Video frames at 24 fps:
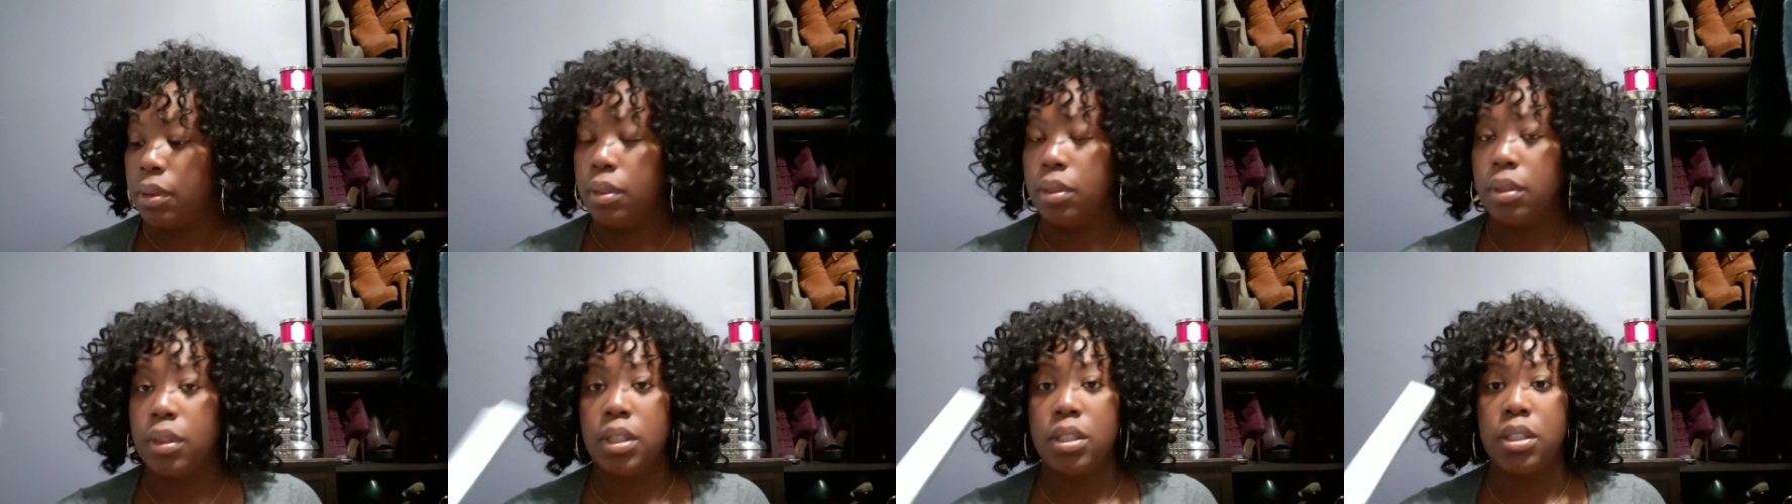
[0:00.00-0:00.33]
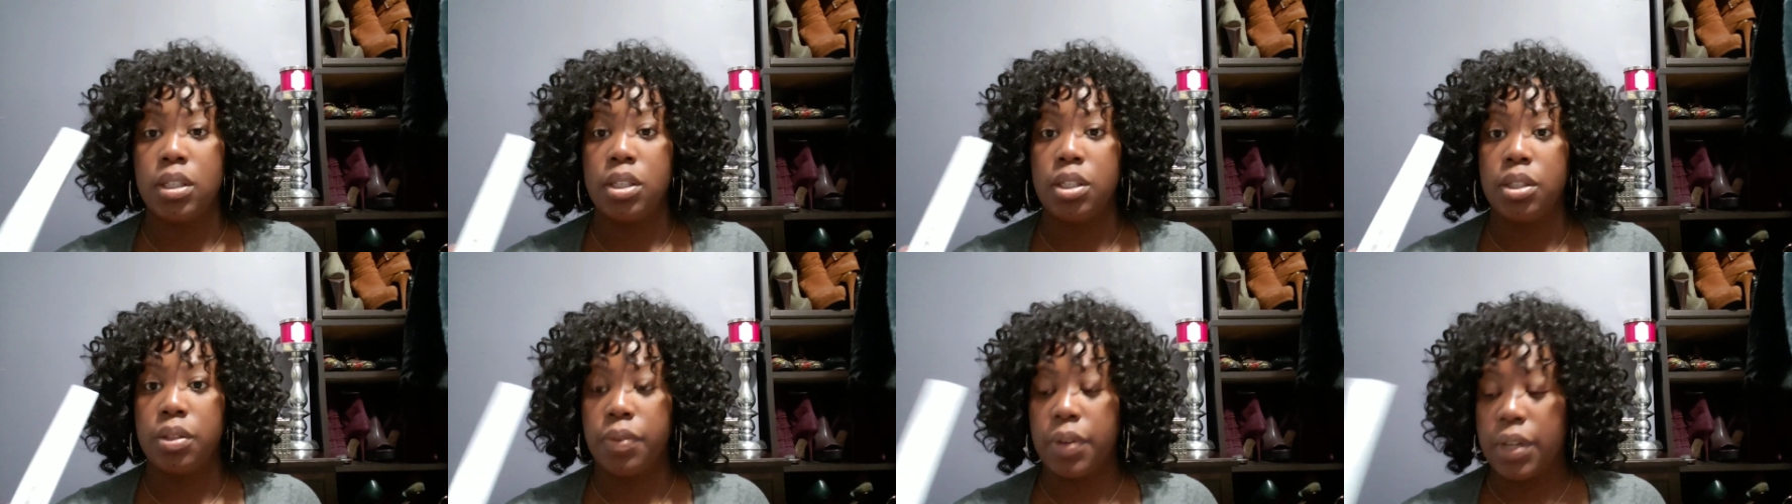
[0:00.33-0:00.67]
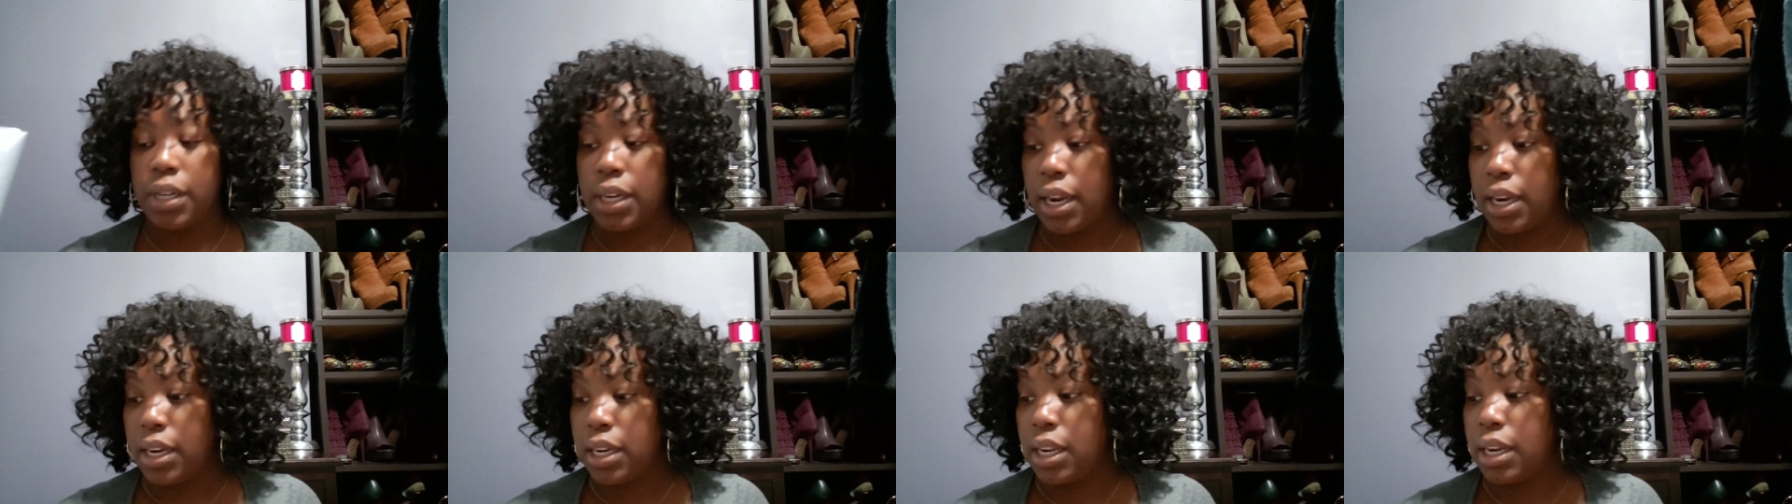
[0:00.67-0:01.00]
This is
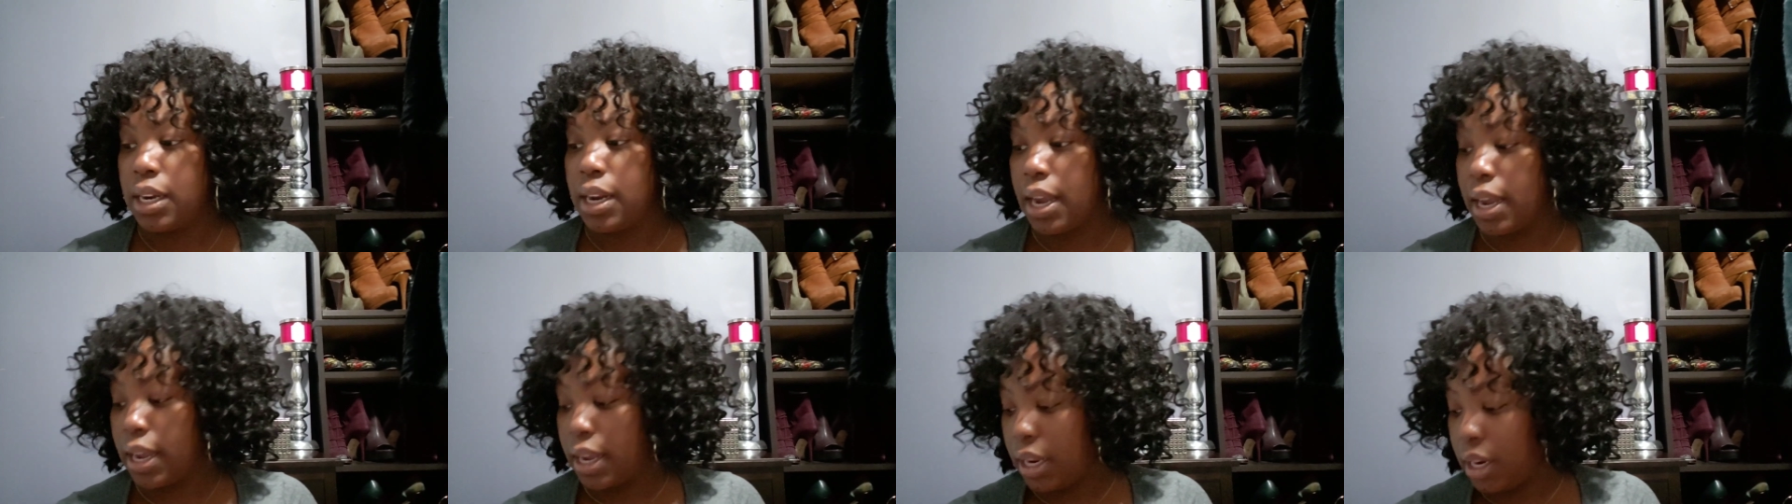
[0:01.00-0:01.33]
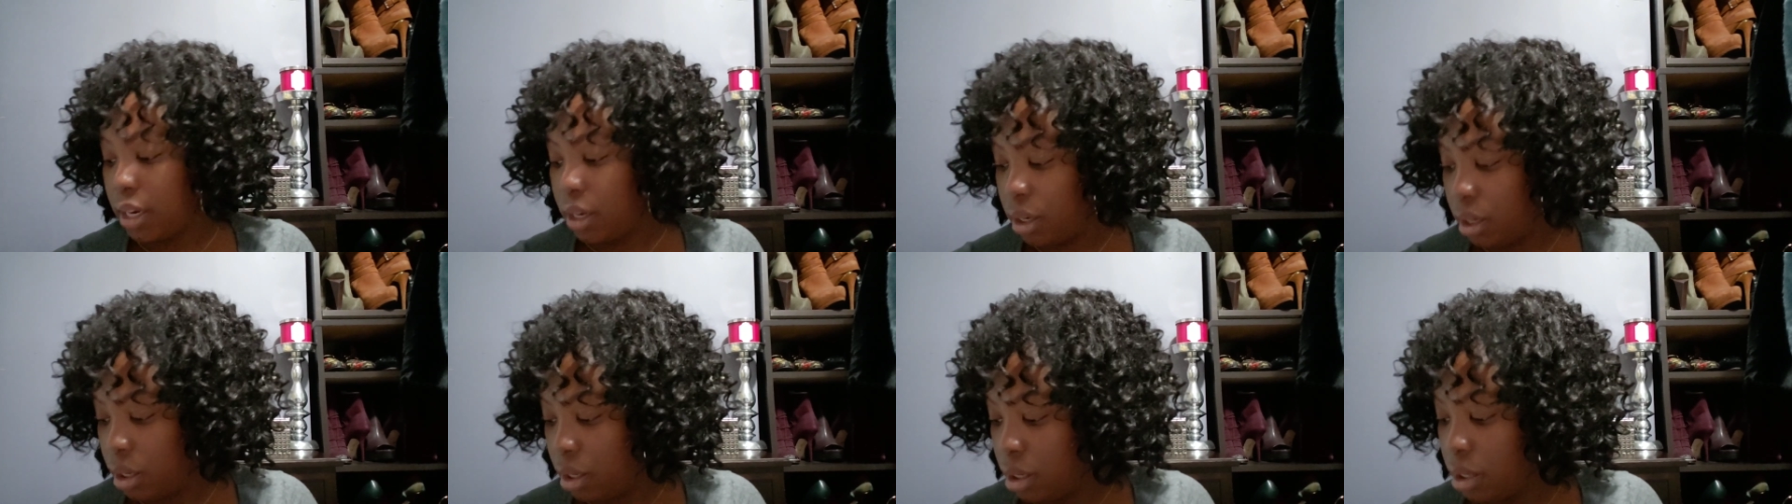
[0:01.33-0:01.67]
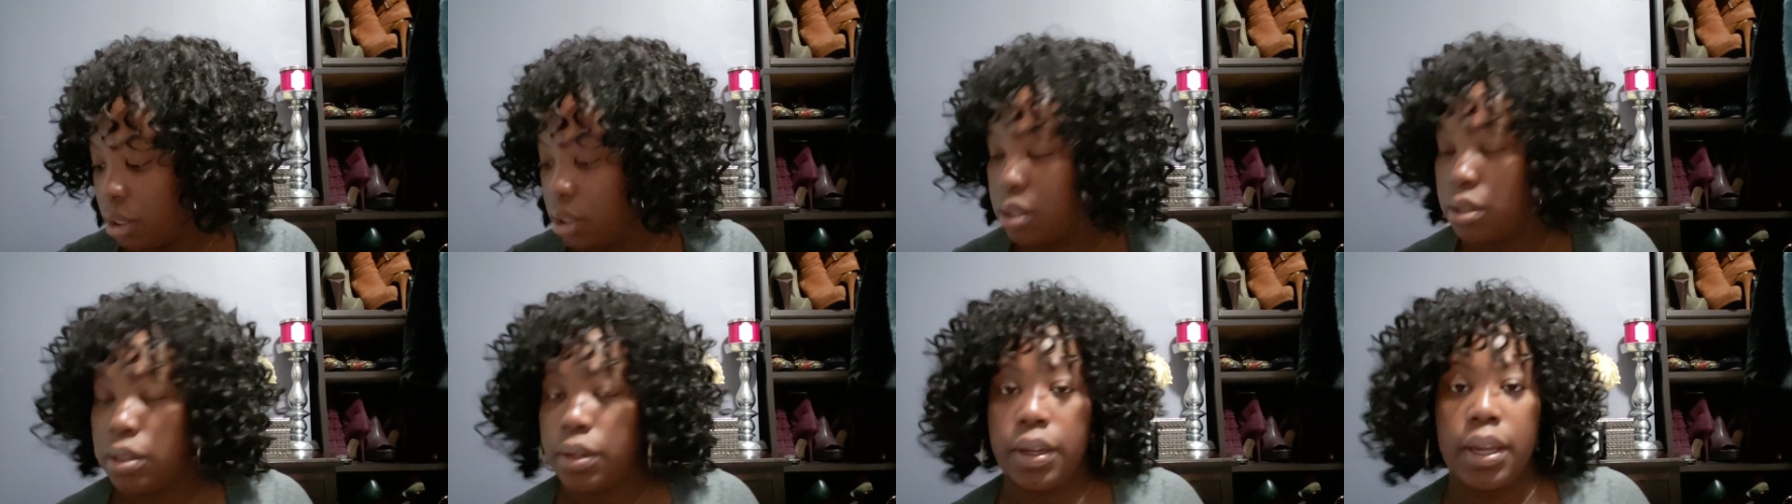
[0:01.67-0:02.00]
$3.99.
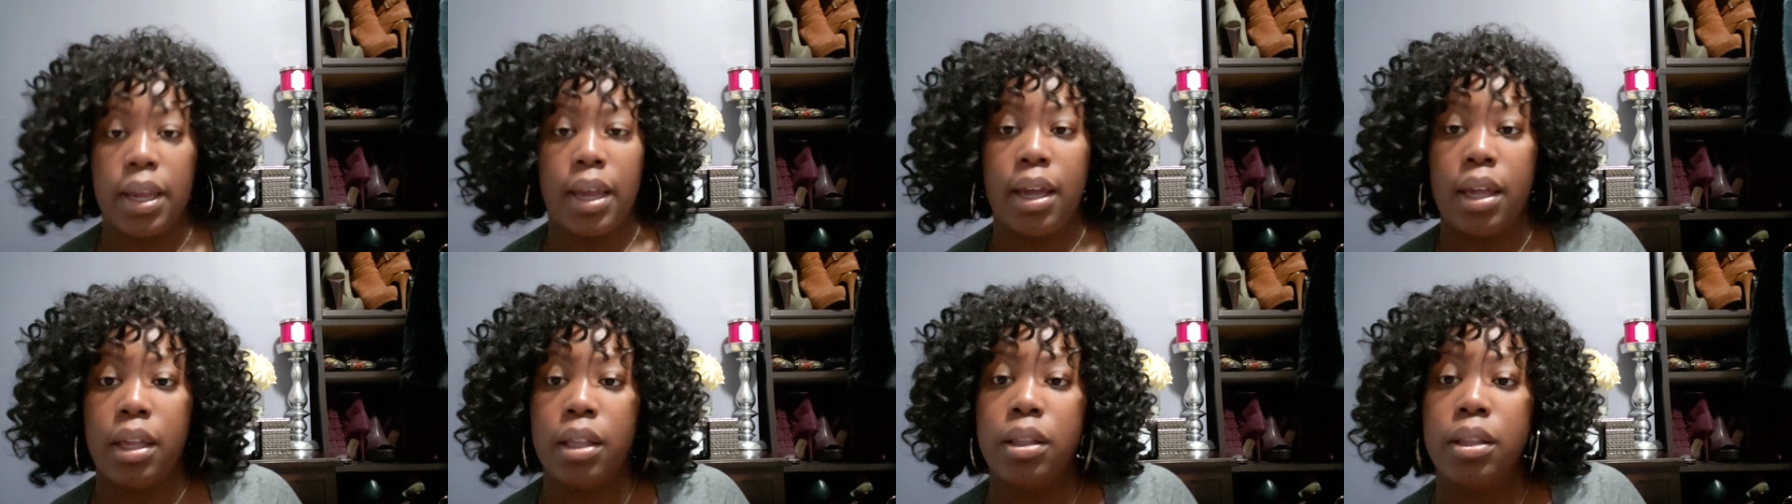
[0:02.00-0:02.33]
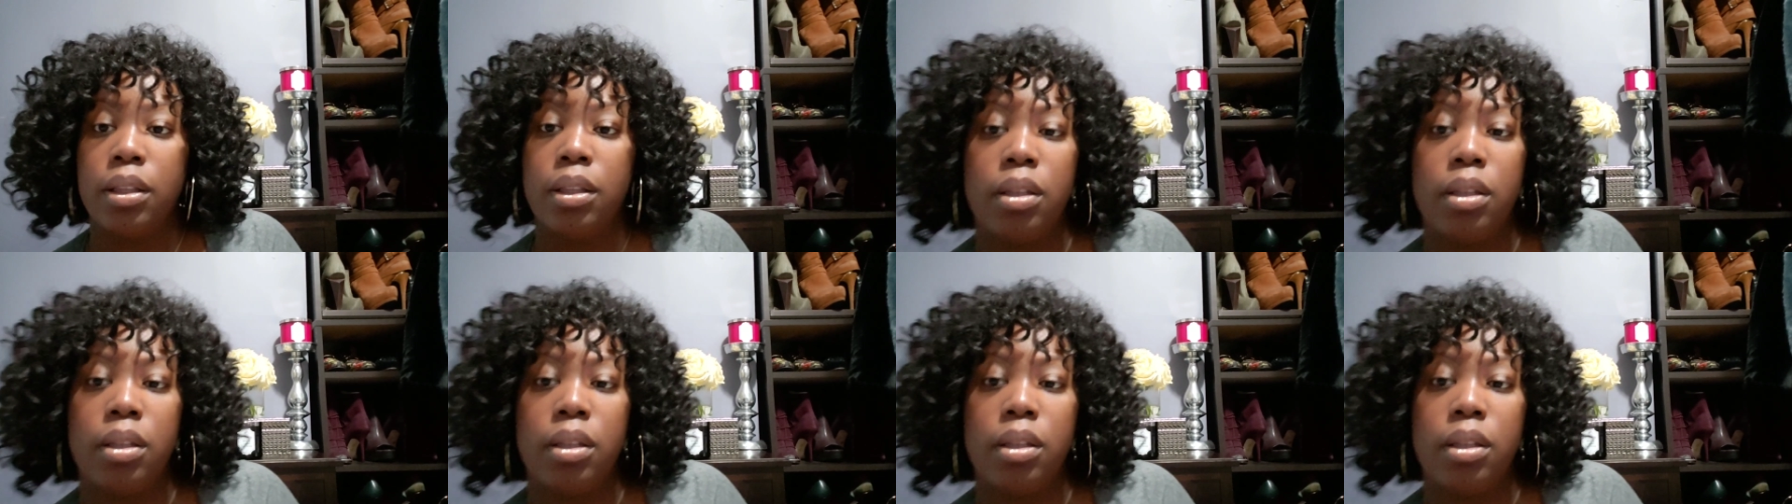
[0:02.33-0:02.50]
So yeah,